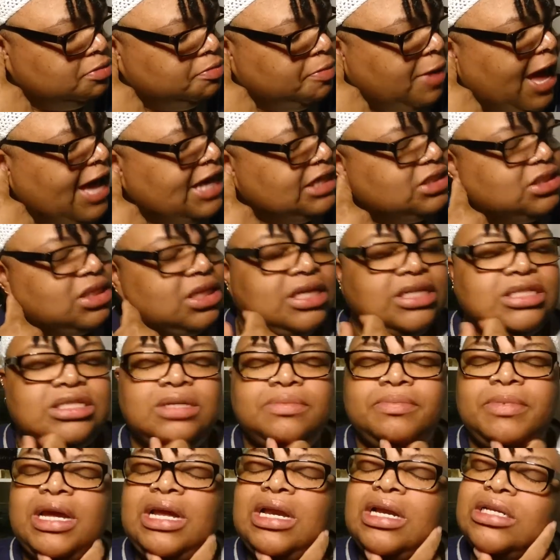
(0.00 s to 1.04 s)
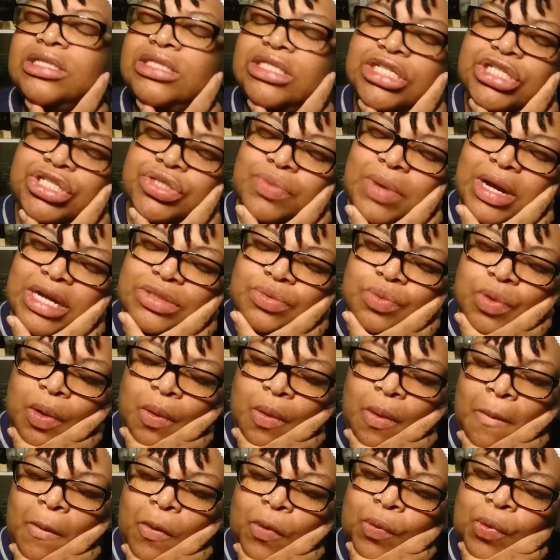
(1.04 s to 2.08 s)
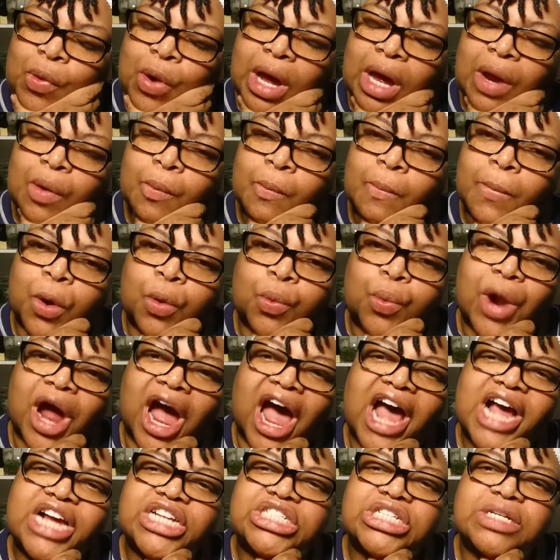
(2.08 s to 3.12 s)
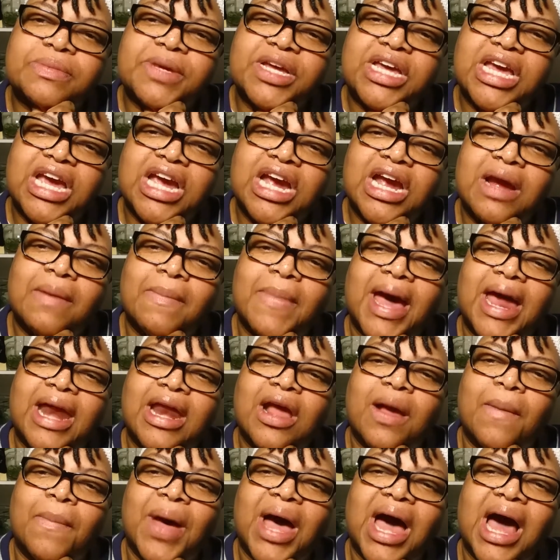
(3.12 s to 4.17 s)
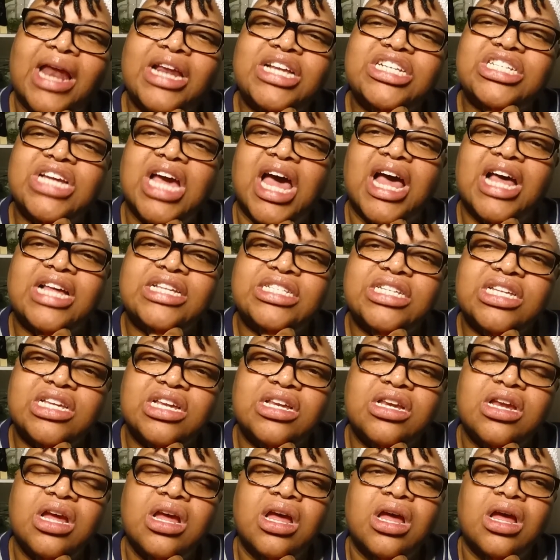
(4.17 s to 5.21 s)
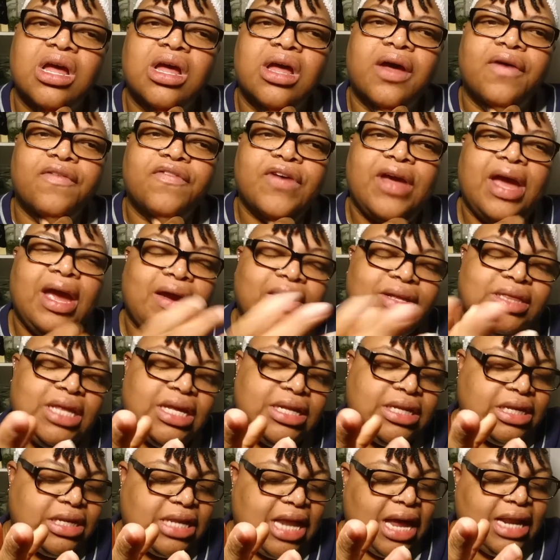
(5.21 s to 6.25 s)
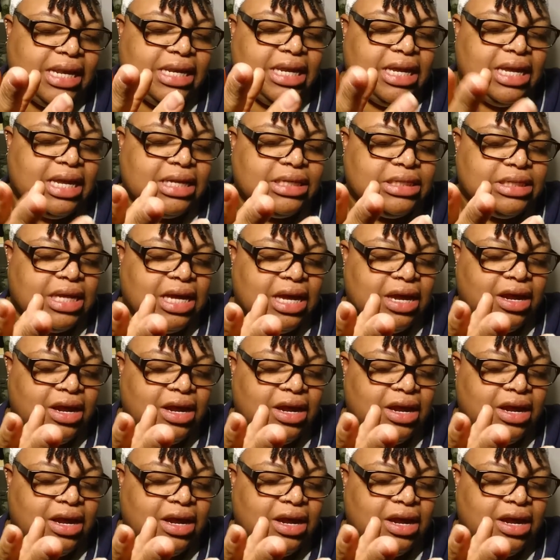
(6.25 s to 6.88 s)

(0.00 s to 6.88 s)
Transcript: Basically, to me, the situation where Mariah should be everybody apologizing for everything that they did to